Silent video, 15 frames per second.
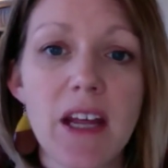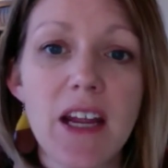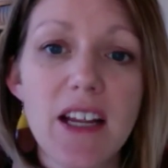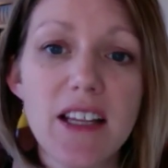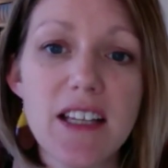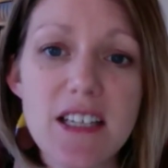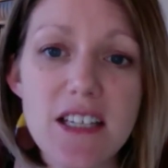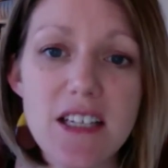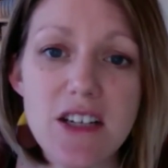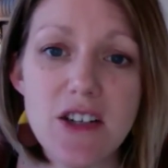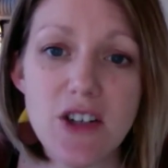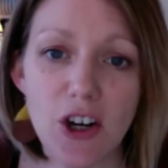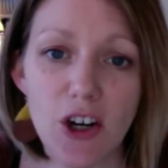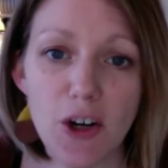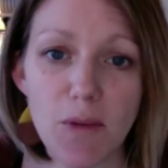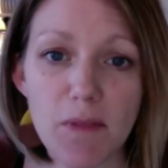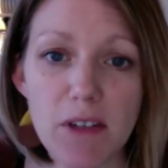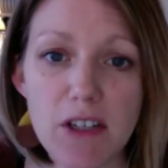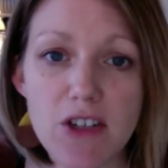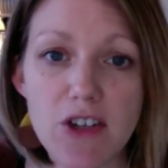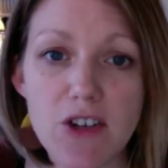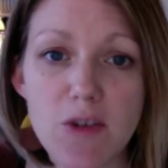This is a term that
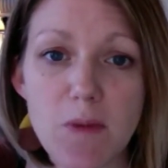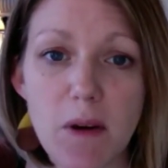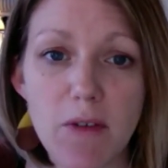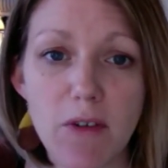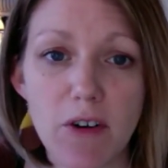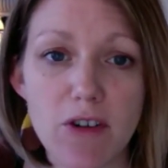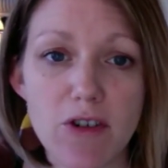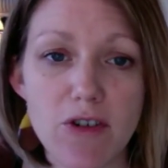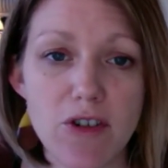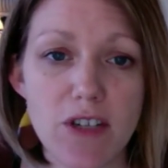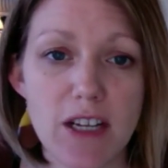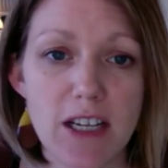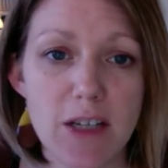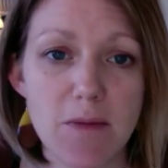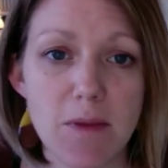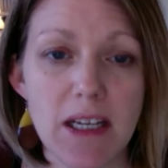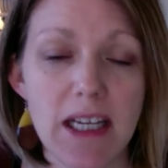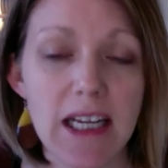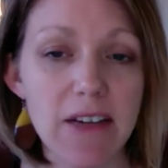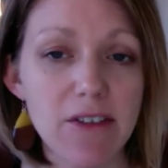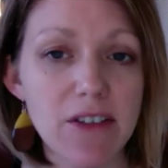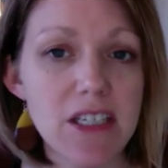is used by furniture salesmen
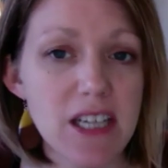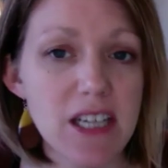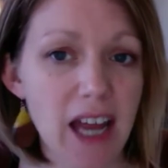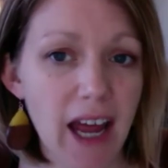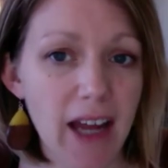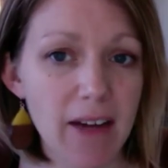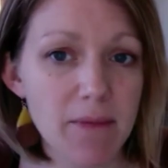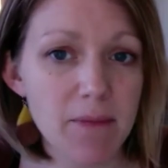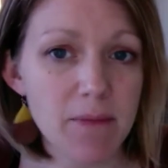even today,